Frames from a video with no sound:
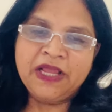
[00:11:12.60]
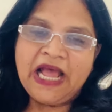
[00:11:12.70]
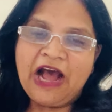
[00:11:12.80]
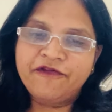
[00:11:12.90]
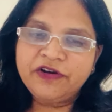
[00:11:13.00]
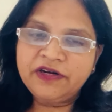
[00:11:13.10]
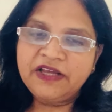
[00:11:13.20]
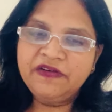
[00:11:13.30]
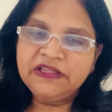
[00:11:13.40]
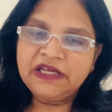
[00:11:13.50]
after
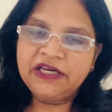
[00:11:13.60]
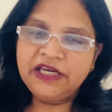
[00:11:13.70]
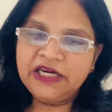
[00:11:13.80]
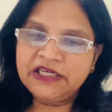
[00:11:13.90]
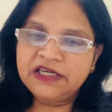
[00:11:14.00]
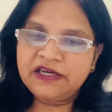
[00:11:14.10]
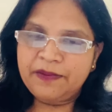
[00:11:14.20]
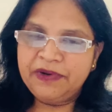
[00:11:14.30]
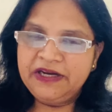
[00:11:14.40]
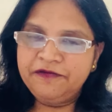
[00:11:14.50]
giving the indicated
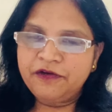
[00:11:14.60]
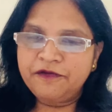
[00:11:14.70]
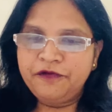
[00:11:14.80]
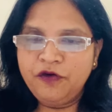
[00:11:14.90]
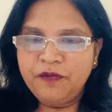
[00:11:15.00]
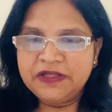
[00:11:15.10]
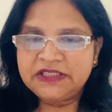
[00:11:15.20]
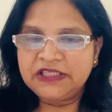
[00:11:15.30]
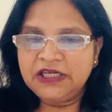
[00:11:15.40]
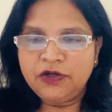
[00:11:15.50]
remedy for a few months
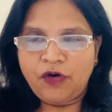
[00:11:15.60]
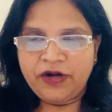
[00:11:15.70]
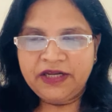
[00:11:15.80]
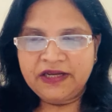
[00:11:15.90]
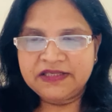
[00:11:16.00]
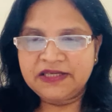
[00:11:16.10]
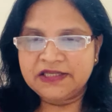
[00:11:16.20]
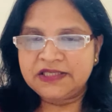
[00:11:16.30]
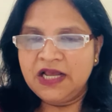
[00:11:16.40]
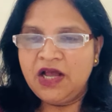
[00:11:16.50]
in the chronic
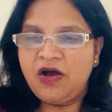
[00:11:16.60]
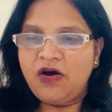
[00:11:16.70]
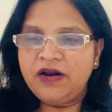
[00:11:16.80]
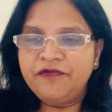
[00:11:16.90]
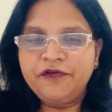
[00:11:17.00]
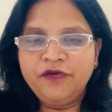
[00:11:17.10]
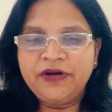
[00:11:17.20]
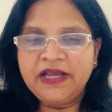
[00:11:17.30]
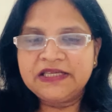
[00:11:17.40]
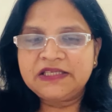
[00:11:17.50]
cases or a few
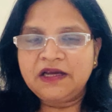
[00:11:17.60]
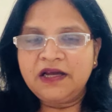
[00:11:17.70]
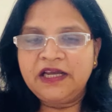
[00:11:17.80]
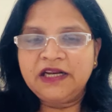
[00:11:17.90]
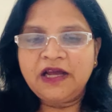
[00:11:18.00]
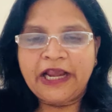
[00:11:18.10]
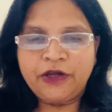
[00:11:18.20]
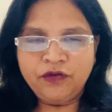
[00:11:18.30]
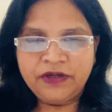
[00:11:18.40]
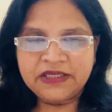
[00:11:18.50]
days in
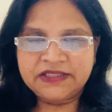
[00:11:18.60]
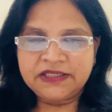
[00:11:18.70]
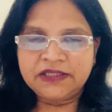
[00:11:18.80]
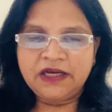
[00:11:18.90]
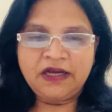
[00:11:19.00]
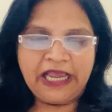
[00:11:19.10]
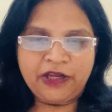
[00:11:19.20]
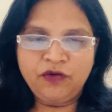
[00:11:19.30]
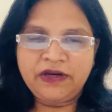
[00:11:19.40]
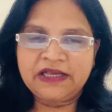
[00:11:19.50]
acute
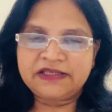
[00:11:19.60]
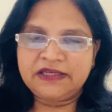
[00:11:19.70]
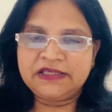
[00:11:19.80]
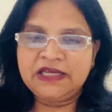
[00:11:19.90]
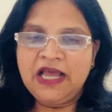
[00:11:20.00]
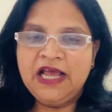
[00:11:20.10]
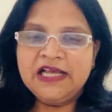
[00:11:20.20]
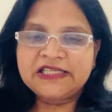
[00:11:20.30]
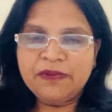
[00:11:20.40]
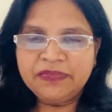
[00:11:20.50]
cases,
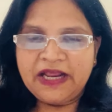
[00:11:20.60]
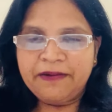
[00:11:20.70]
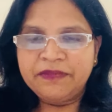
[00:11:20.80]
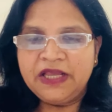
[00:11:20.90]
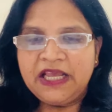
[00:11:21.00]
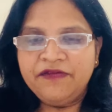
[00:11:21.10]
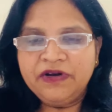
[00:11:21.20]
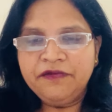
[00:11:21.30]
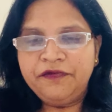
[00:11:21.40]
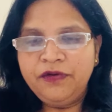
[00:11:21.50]
sometime even
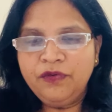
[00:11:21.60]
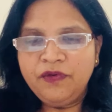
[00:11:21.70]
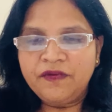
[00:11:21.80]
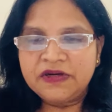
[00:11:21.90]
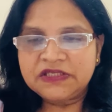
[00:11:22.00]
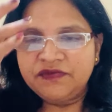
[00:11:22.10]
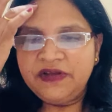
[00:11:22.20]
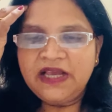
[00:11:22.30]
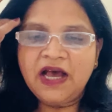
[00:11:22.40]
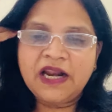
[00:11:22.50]
a few hours,
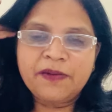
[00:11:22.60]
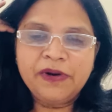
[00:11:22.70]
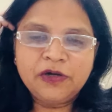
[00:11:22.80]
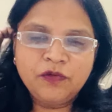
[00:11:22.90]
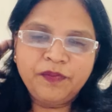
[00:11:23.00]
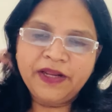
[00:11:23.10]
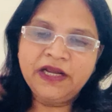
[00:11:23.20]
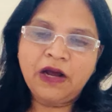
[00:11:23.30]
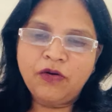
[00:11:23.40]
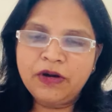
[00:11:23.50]
we are able to
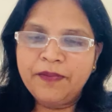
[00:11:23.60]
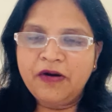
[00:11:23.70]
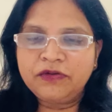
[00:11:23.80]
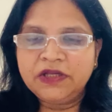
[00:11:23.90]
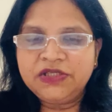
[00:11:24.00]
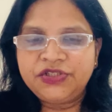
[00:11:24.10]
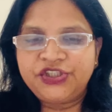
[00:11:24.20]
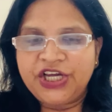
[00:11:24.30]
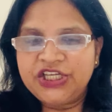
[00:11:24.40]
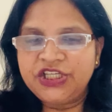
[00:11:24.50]
bring out about the
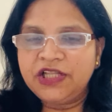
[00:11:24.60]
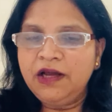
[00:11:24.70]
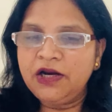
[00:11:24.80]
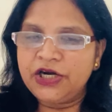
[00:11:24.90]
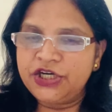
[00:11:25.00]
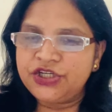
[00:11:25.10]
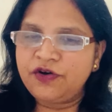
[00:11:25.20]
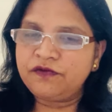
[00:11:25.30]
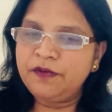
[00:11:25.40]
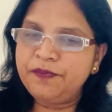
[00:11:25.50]
change in the condition
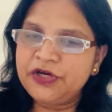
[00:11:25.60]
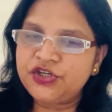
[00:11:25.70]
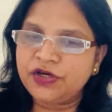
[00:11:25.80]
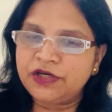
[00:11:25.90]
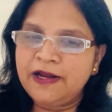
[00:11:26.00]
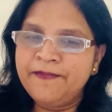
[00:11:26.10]
of the patient